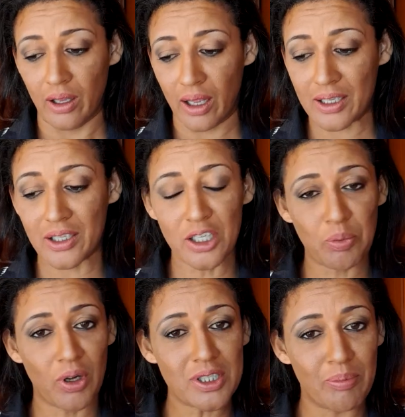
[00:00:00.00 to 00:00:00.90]
as the
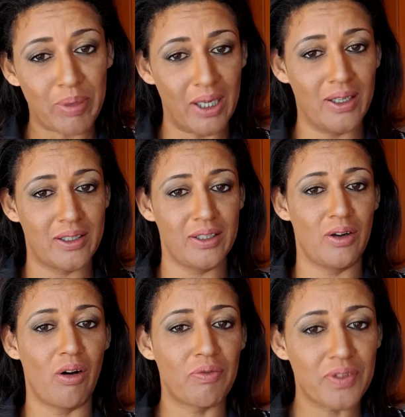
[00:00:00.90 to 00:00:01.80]
responsibility
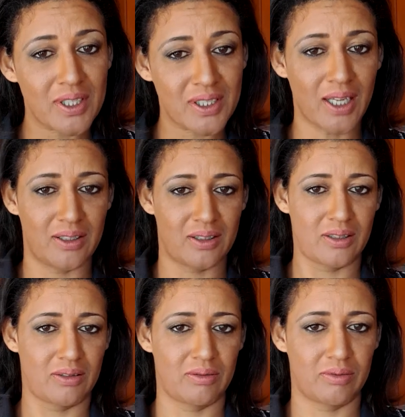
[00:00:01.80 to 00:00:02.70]
of the state.